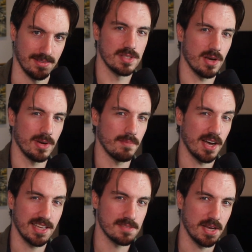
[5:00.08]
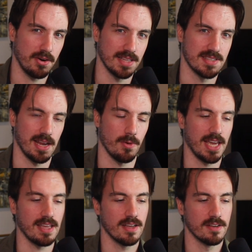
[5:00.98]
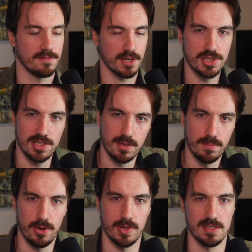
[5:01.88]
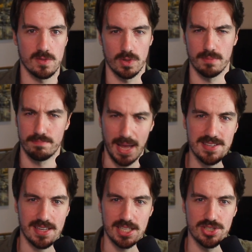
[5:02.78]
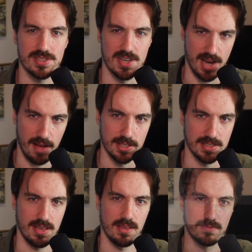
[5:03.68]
So in my experience anyway, functional components were basically just a novelty,